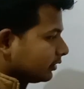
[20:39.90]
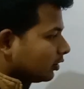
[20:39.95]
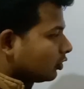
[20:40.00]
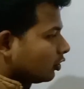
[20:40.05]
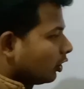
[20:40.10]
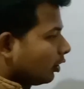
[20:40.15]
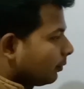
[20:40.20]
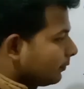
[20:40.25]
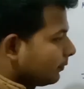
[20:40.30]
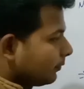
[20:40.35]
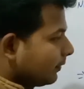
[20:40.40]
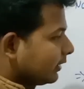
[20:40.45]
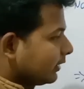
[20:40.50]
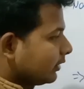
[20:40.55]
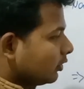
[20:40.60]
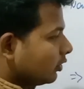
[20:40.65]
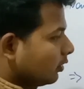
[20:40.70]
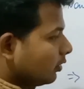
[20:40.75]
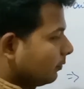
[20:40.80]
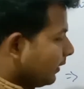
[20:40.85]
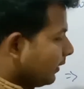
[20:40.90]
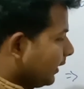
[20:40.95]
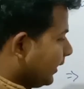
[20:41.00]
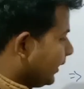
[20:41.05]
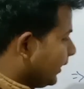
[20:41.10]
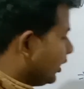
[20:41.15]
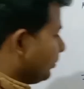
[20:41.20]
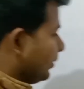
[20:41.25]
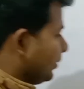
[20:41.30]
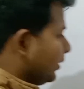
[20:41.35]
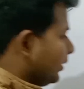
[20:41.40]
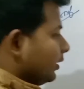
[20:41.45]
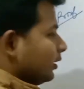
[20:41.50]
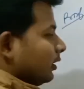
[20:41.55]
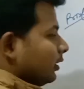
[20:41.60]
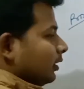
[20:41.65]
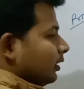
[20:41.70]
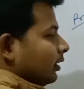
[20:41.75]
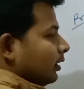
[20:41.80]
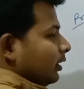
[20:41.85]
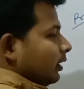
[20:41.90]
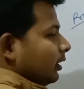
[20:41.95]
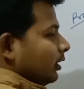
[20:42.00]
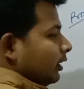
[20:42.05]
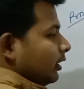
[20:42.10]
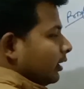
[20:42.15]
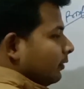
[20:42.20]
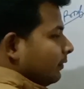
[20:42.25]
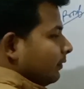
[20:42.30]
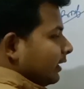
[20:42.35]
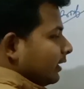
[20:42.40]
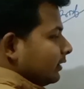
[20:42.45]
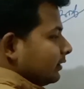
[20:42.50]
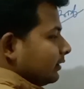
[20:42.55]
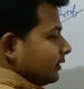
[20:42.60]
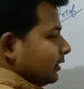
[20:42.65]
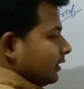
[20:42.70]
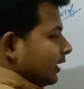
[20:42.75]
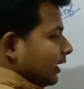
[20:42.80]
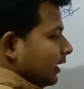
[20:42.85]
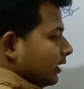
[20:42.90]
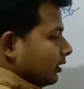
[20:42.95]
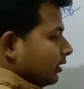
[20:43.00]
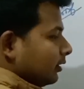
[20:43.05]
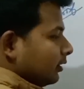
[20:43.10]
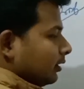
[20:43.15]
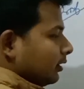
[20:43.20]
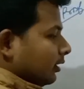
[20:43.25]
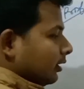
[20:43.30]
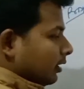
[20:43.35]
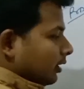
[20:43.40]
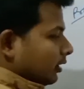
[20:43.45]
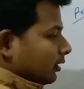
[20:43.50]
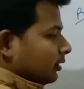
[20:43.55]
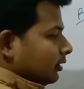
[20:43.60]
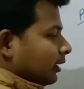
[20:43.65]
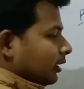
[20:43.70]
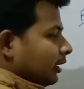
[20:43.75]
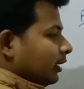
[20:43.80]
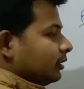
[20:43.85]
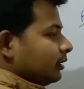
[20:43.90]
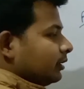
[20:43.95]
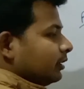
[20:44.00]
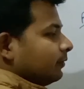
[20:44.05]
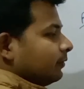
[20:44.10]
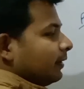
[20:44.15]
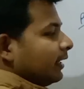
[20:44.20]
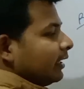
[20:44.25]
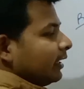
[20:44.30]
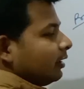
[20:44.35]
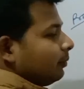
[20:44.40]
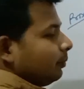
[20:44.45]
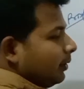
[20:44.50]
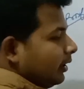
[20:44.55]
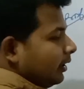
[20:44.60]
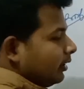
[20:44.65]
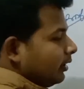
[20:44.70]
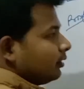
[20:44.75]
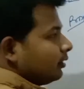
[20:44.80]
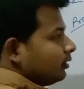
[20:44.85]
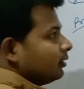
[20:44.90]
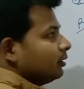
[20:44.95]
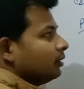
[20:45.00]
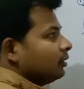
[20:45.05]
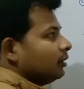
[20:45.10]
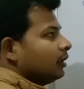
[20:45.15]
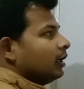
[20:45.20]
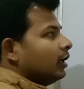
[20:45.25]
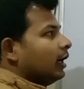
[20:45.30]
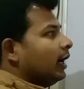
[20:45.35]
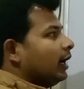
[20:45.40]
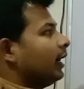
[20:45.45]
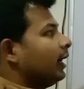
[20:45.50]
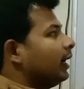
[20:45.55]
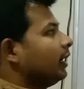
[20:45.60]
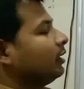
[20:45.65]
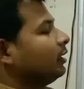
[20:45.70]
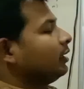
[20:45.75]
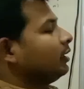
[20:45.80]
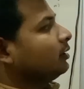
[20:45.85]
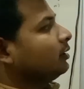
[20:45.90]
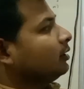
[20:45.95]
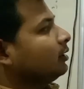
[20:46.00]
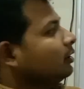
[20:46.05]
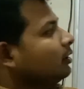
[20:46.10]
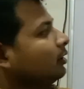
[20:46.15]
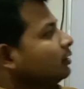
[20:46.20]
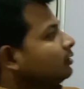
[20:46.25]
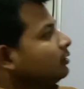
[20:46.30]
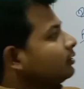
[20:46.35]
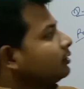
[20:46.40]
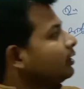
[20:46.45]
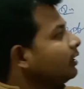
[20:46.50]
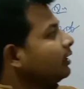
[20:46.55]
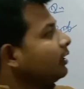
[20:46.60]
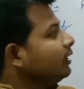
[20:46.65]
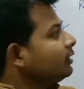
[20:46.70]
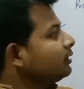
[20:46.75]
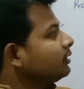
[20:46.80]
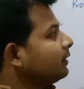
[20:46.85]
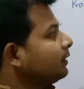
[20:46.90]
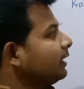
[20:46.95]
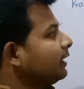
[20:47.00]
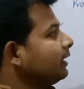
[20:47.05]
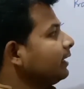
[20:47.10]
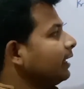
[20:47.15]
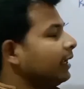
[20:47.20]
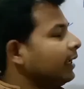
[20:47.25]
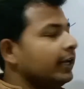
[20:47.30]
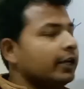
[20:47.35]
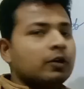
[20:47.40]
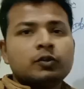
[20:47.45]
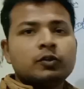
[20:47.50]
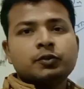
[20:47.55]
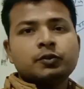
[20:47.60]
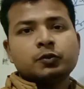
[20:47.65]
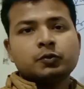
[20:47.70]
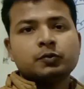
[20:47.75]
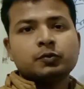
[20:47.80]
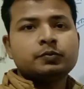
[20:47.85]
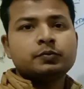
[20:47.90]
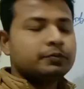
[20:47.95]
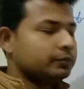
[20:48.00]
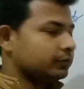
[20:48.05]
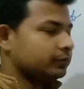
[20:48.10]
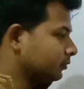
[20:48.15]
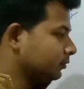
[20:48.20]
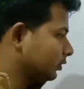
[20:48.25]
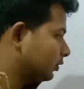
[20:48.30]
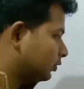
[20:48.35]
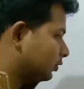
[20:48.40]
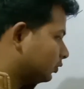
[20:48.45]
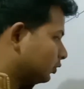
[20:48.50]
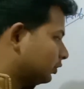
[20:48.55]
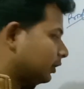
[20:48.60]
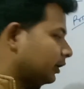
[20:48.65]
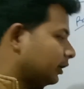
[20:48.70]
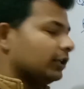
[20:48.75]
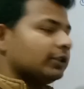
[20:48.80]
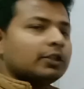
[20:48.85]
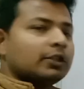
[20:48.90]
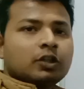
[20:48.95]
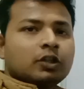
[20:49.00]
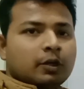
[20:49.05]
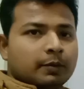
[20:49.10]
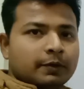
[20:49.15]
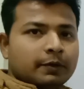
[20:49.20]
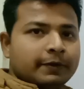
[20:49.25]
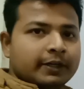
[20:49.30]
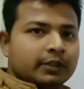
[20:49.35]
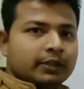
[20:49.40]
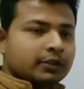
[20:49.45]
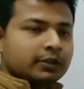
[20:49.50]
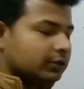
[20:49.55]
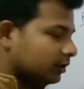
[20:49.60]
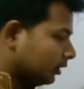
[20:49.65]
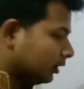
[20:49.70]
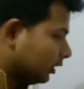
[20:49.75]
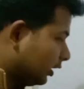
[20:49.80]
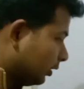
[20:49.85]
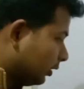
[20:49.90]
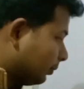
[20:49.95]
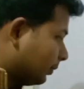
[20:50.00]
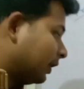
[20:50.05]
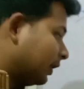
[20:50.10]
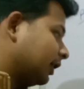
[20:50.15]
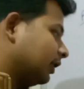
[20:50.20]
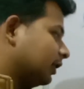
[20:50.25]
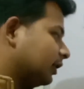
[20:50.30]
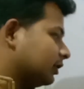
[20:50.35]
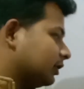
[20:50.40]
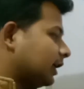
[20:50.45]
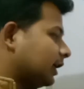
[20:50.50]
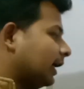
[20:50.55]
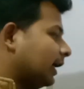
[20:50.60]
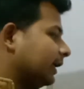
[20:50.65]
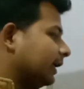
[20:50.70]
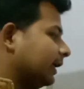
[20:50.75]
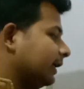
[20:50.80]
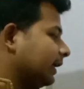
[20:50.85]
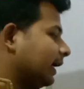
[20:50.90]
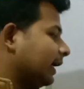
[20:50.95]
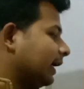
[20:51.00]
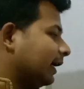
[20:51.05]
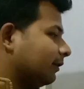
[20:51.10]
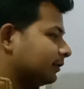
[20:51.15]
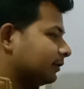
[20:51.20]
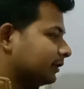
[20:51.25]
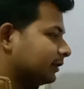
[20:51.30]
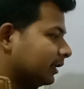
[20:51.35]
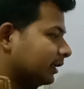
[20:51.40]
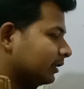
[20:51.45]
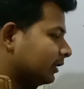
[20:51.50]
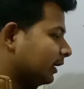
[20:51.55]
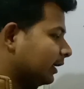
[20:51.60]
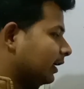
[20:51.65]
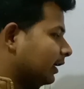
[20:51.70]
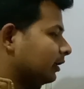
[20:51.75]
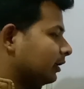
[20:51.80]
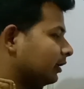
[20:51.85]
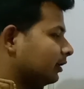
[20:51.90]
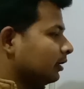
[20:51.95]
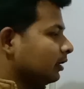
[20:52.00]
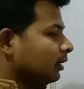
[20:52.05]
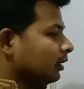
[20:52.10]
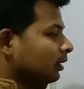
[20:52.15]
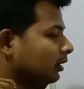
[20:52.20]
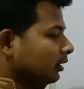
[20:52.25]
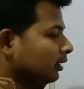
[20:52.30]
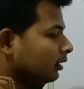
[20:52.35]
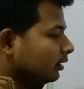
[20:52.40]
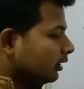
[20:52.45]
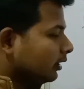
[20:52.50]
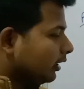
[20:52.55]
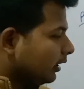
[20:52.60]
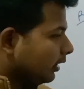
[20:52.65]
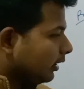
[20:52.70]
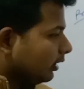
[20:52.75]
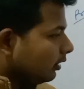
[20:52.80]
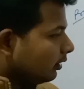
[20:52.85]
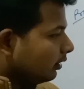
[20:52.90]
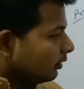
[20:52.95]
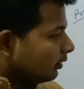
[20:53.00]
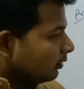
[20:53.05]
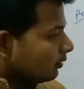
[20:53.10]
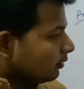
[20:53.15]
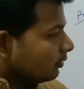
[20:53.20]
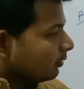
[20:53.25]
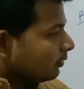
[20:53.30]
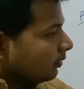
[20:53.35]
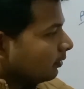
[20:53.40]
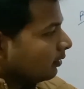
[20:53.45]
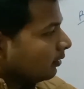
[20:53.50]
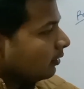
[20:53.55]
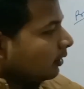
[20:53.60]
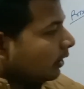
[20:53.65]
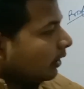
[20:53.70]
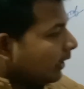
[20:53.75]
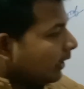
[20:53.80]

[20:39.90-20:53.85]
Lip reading: is a common factor of a and b. Here we can see that 3 is dividing b and 3 is dividing a also. So 3 is the common factor. But in the starting, I have said that key